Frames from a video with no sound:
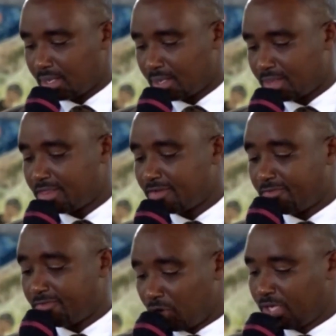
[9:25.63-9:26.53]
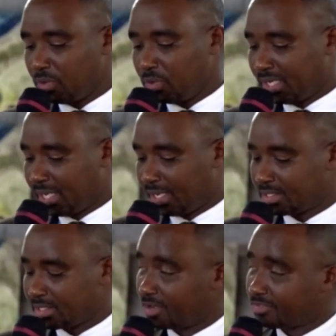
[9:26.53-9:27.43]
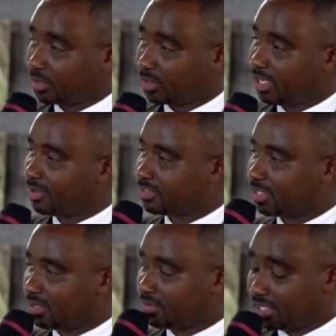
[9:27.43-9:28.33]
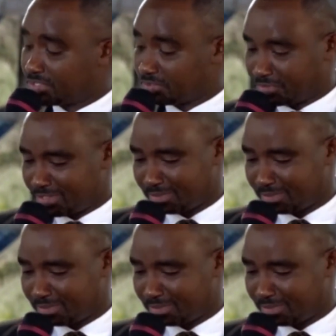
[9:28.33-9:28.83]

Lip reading: the following weekend after we left the Great Rift.